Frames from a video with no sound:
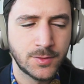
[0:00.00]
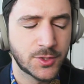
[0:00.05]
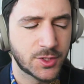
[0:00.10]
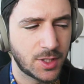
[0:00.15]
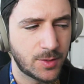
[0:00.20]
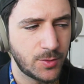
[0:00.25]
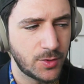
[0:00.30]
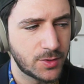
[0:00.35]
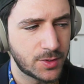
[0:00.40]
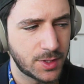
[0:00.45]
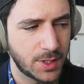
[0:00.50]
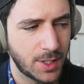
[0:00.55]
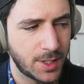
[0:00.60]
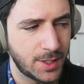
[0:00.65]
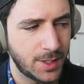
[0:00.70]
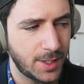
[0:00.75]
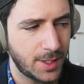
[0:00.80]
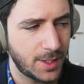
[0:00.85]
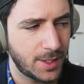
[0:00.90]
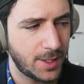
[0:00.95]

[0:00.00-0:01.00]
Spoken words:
I'm using an